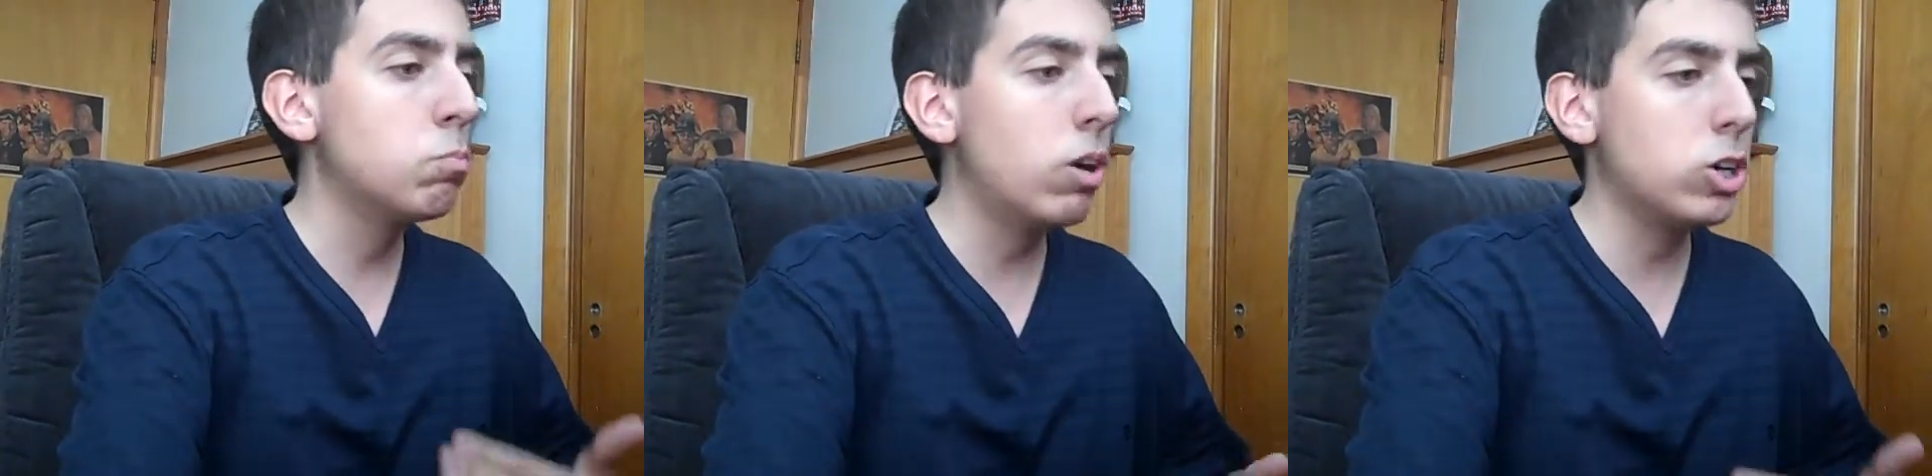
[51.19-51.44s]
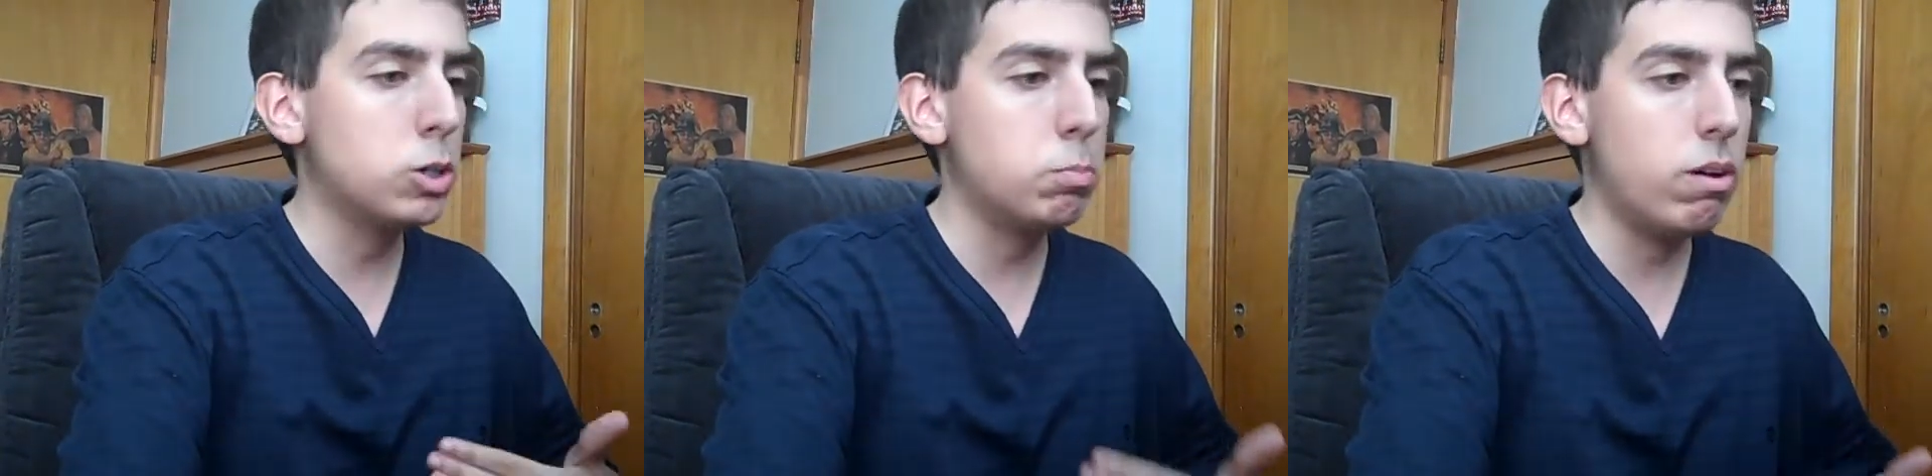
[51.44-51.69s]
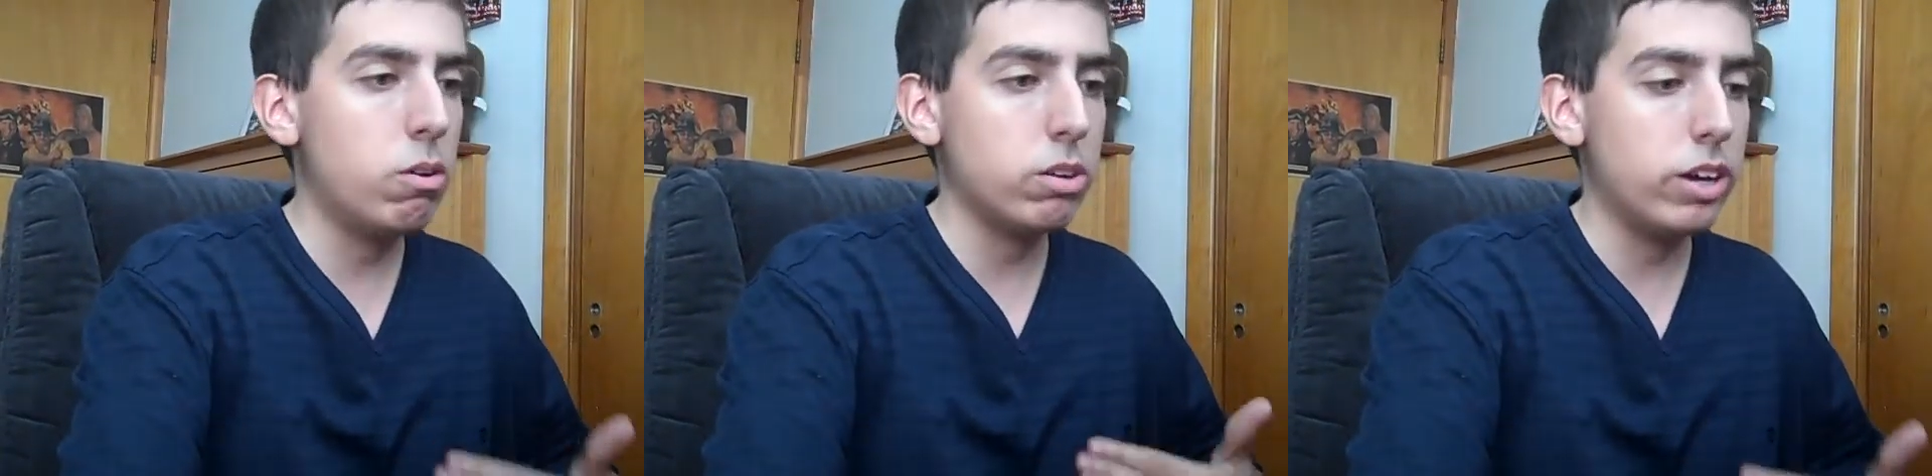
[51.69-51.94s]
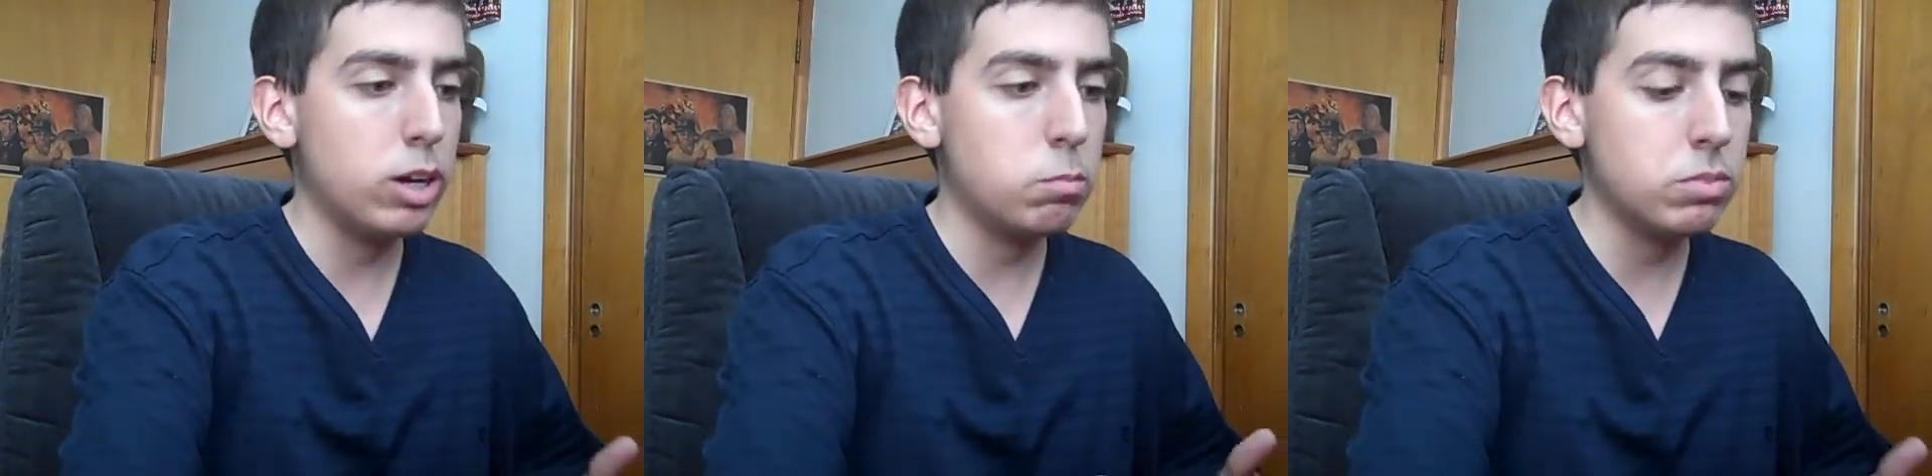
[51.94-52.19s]
much better
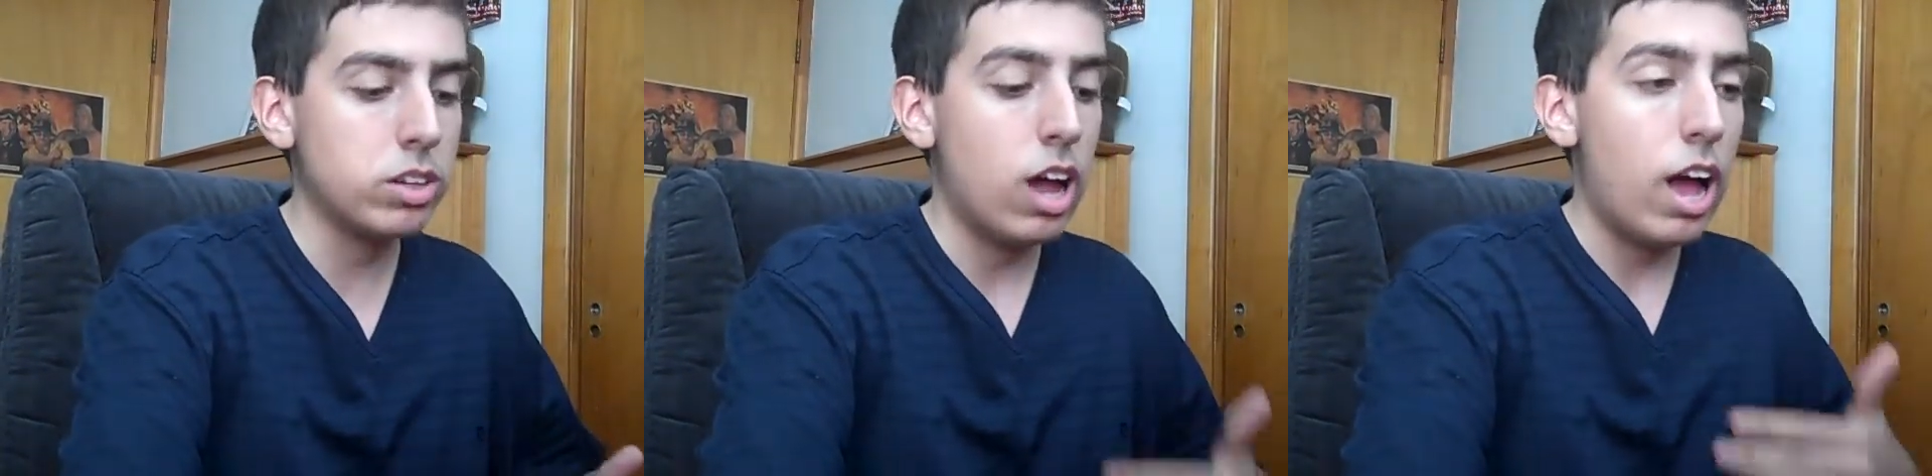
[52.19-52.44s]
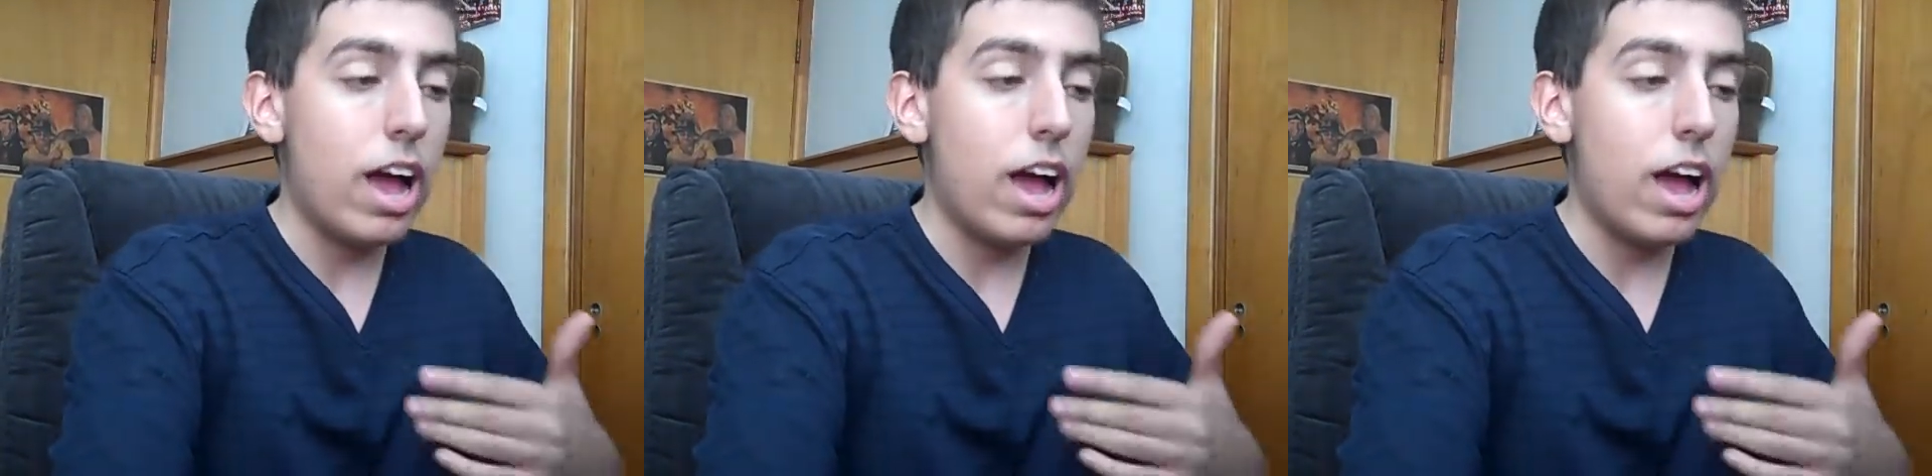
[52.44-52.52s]
games.